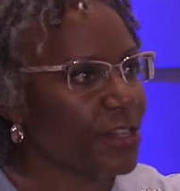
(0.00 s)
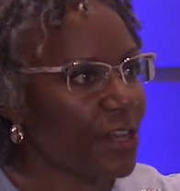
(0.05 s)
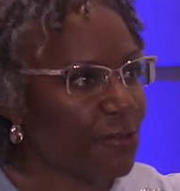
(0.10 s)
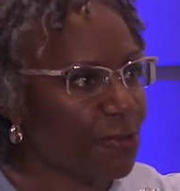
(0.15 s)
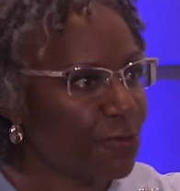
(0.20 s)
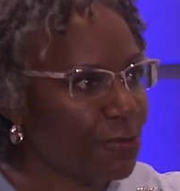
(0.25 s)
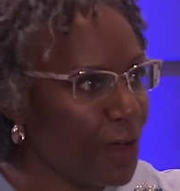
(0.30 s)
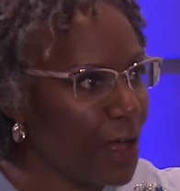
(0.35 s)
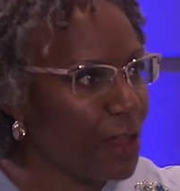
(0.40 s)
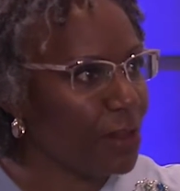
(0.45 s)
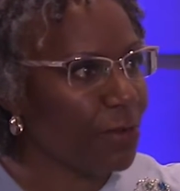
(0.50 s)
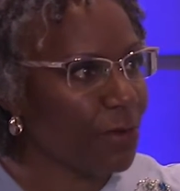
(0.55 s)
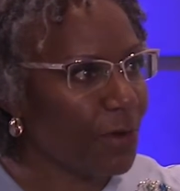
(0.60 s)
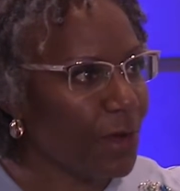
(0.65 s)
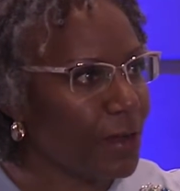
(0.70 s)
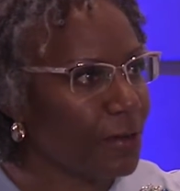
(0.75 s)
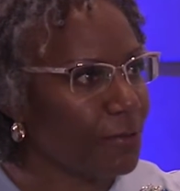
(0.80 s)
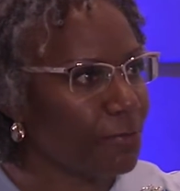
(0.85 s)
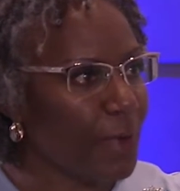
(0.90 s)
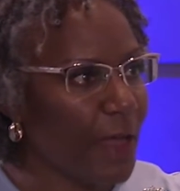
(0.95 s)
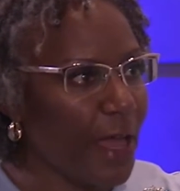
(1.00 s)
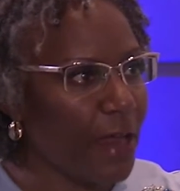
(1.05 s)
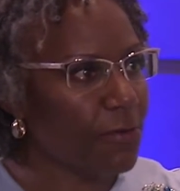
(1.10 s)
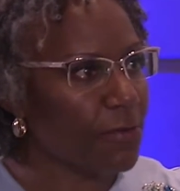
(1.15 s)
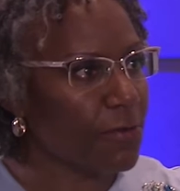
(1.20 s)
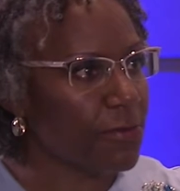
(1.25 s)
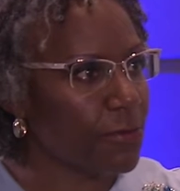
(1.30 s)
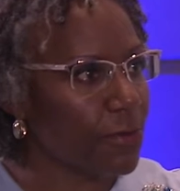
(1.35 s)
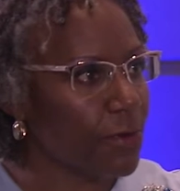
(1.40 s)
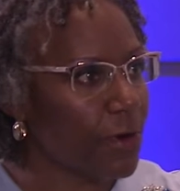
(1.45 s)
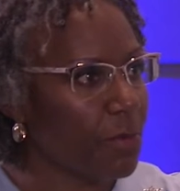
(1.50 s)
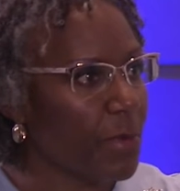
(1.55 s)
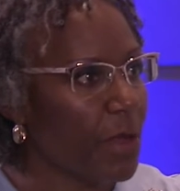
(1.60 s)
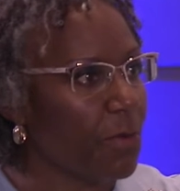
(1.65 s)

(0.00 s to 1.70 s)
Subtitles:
to have follow-on patent reform,